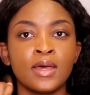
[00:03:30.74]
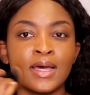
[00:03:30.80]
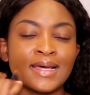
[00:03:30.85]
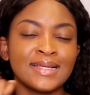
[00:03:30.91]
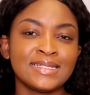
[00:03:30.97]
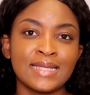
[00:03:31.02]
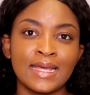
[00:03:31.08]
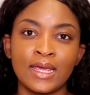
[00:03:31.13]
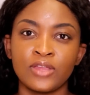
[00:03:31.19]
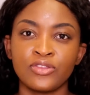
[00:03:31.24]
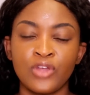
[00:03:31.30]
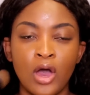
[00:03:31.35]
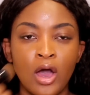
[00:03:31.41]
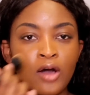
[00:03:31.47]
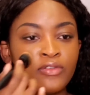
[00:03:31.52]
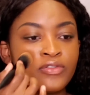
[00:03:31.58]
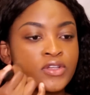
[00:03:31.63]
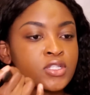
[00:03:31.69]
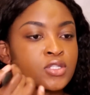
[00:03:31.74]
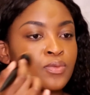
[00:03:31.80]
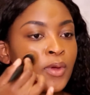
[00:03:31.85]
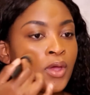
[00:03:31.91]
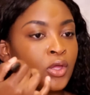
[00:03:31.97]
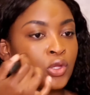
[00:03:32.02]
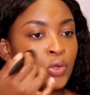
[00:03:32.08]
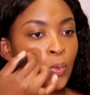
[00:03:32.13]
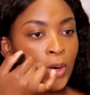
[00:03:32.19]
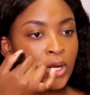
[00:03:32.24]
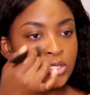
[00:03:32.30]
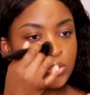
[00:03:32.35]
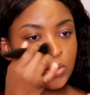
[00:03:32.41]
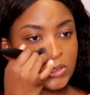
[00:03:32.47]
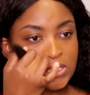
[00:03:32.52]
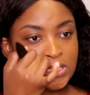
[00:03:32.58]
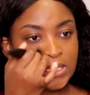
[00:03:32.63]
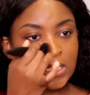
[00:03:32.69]
a day at the office where you want
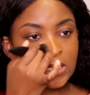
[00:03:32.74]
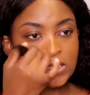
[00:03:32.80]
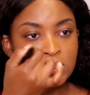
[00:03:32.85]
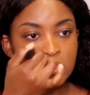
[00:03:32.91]
your skin